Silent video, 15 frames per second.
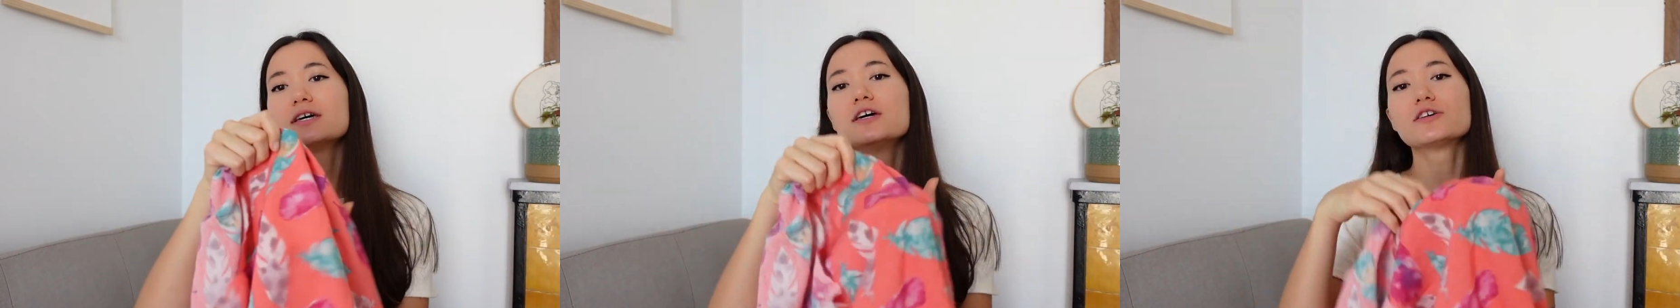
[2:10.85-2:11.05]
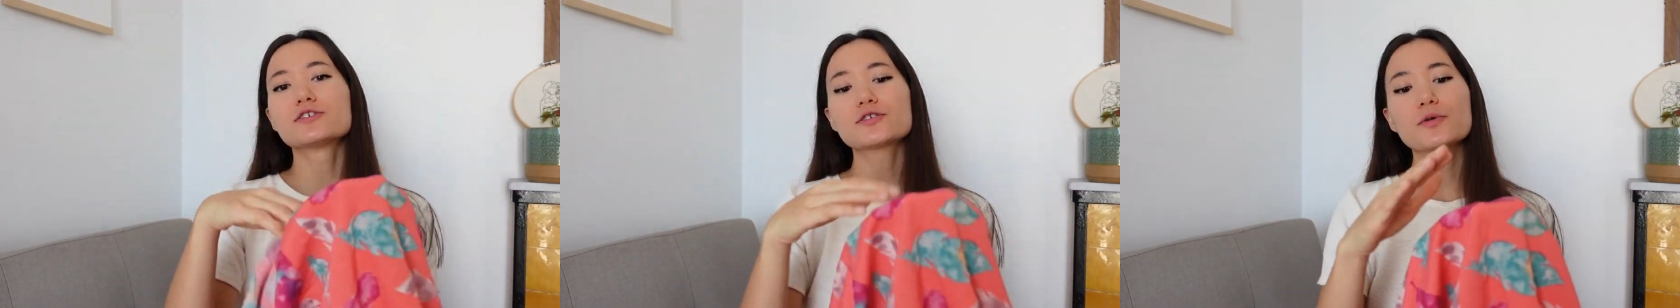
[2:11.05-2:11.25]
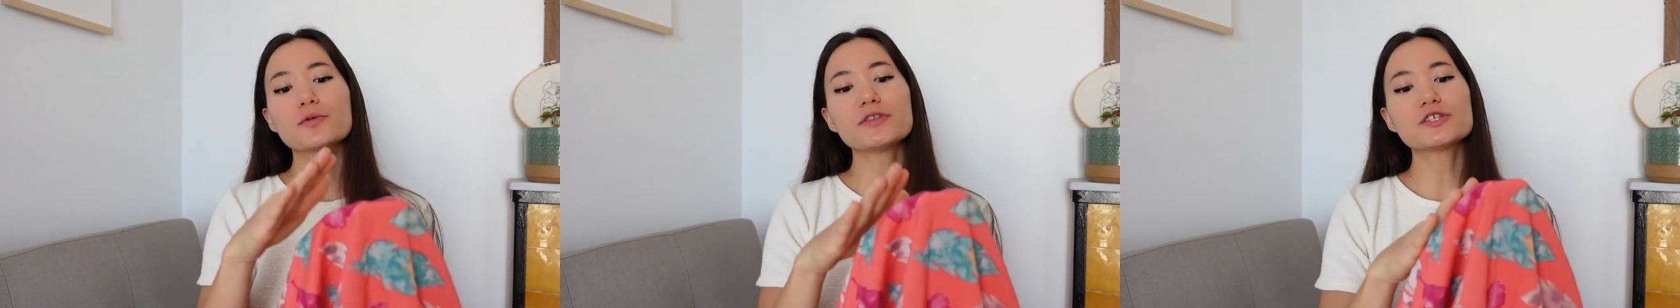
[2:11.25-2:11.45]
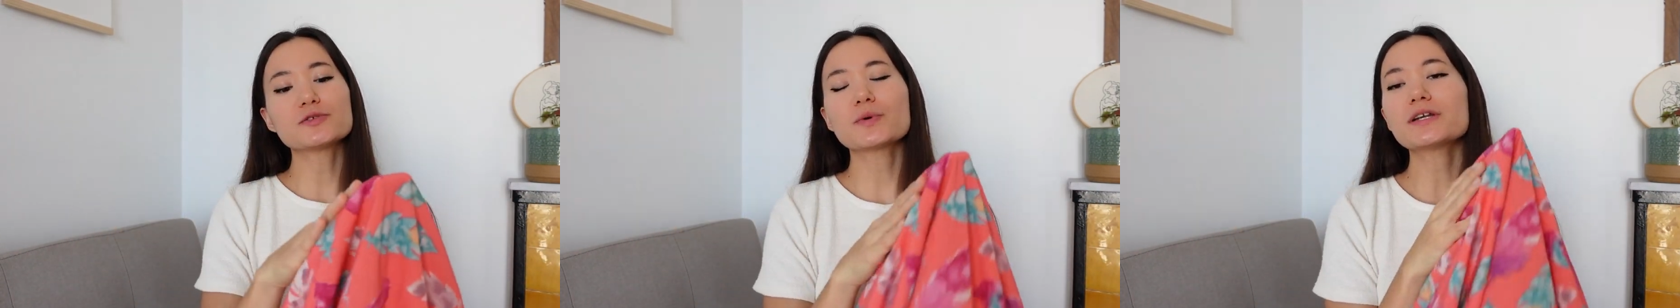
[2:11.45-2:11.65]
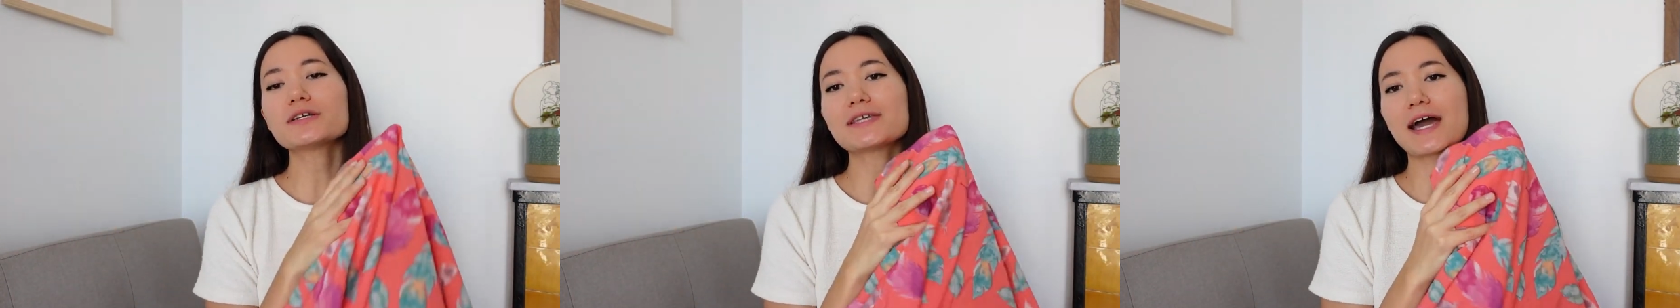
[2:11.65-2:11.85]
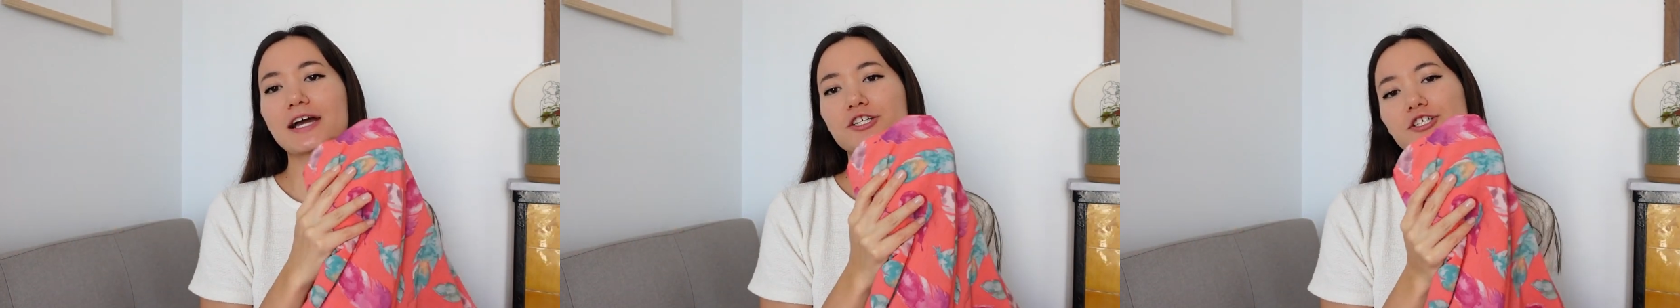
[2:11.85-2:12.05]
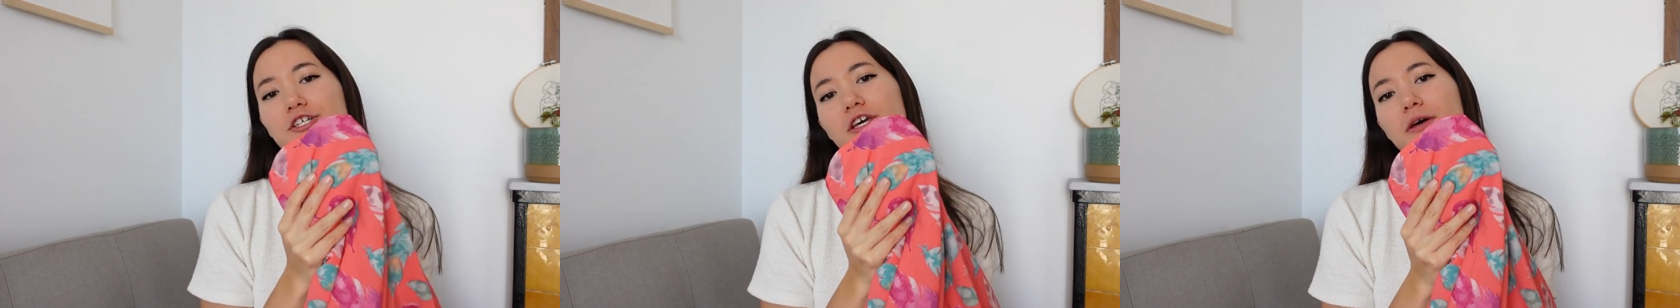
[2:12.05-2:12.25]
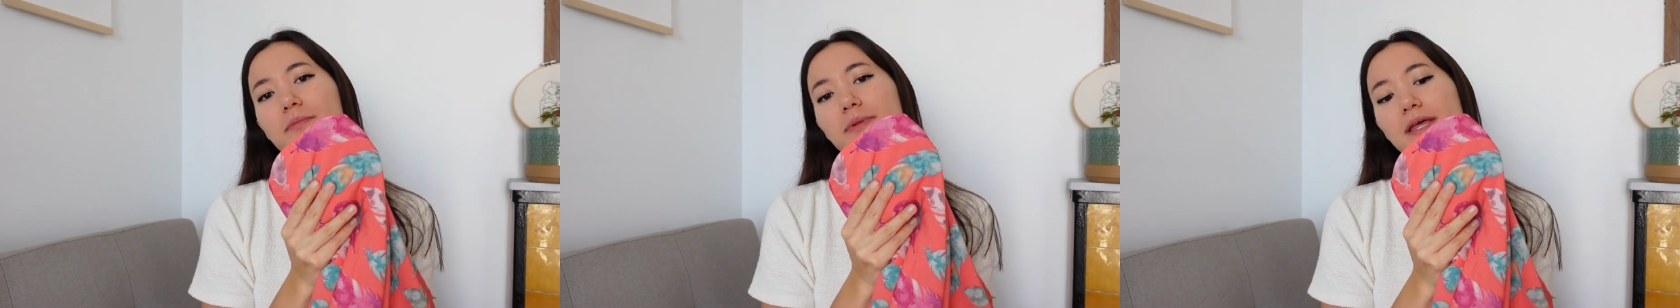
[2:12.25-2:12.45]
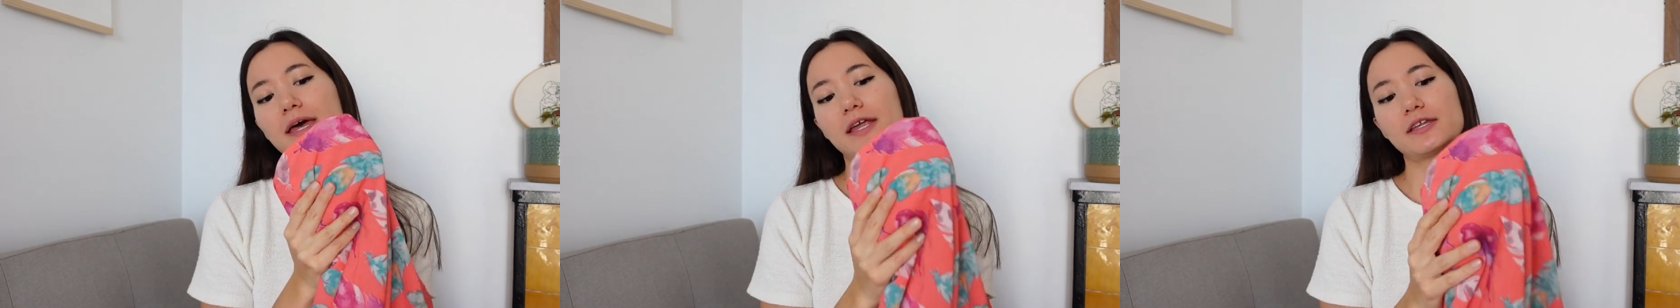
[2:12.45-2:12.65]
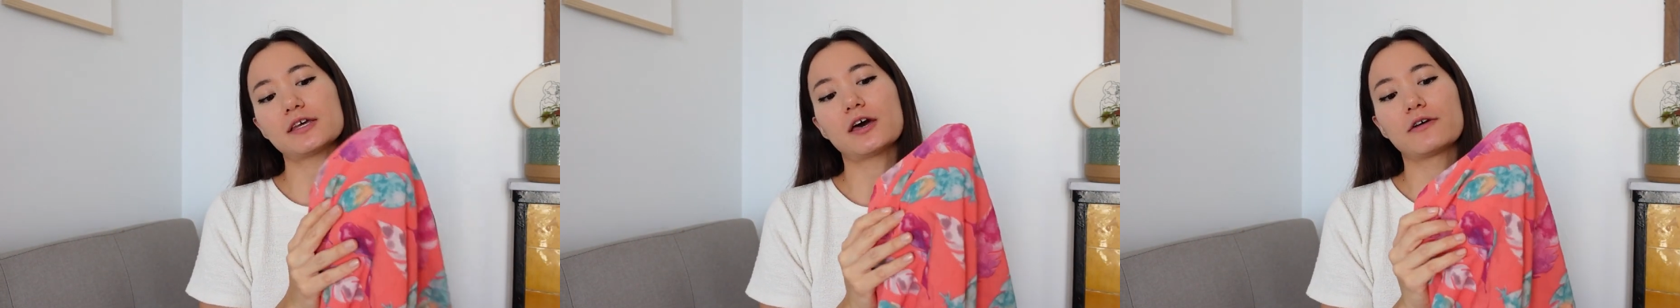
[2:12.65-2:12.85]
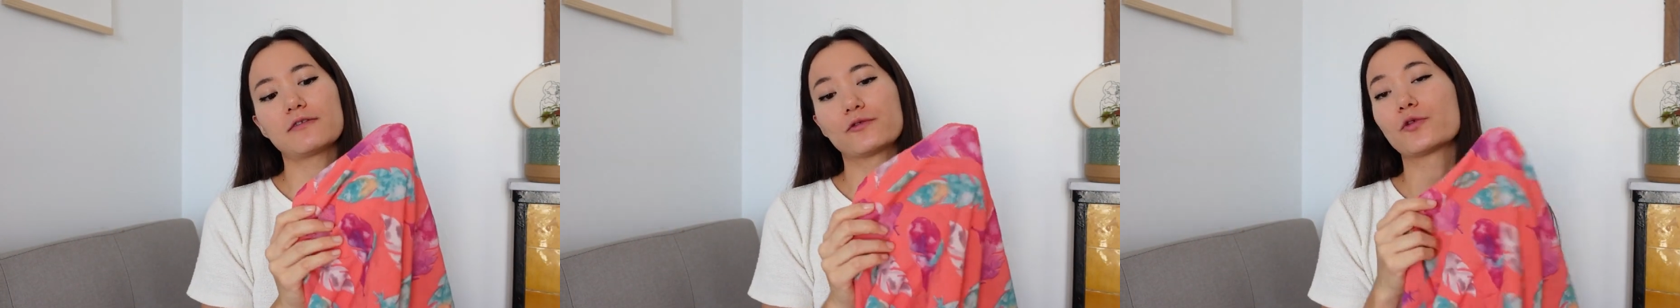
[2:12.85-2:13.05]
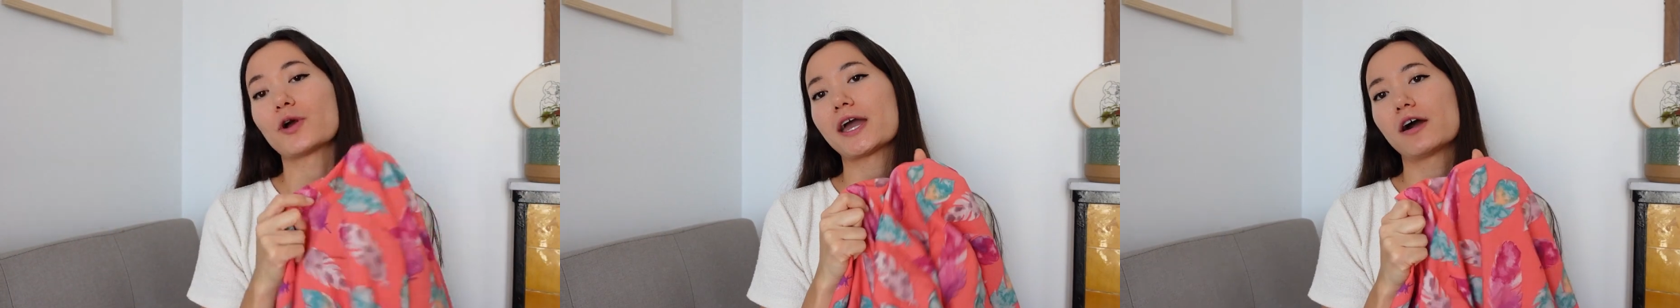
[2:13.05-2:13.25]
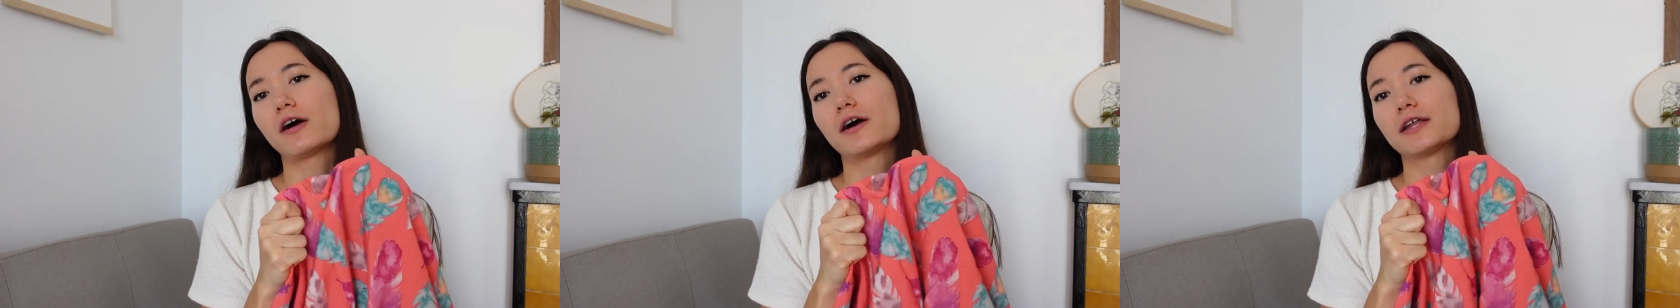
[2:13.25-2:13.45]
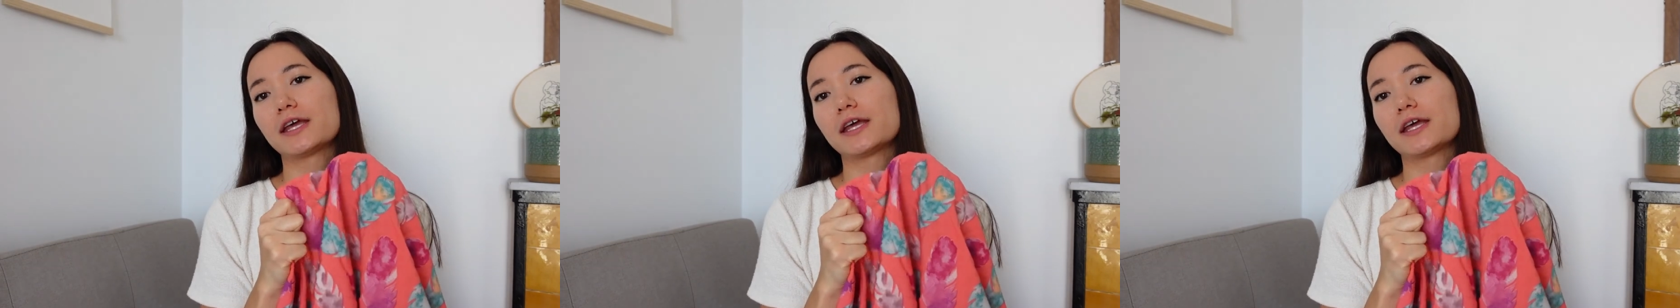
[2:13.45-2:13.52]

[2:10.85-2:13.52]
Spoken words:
So this one is actually a blend of rayon